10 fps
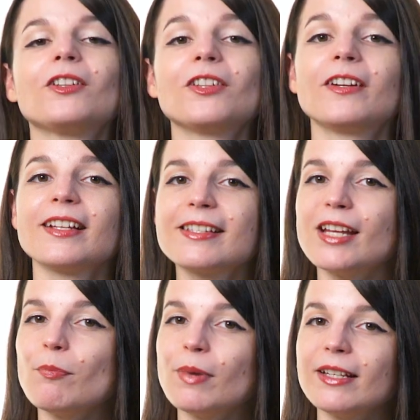Learning
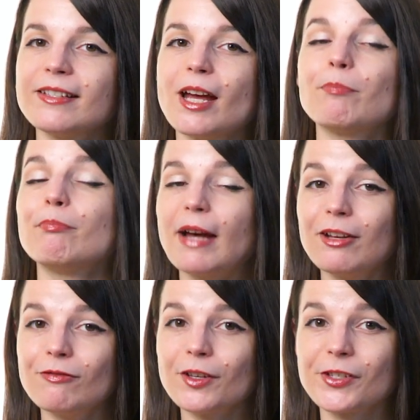step by step
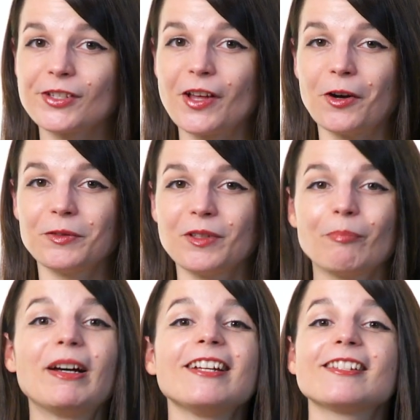might feel slow,
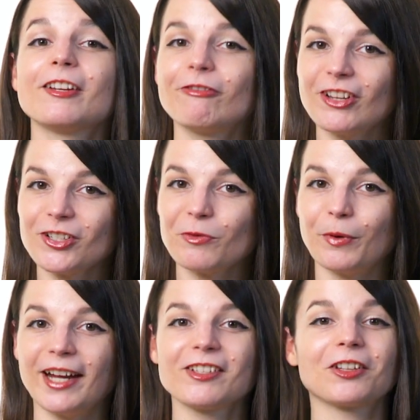but it's an efficient
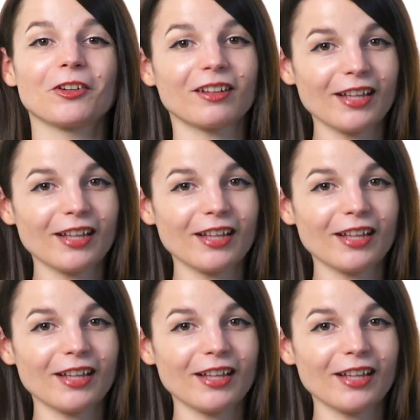way to learn a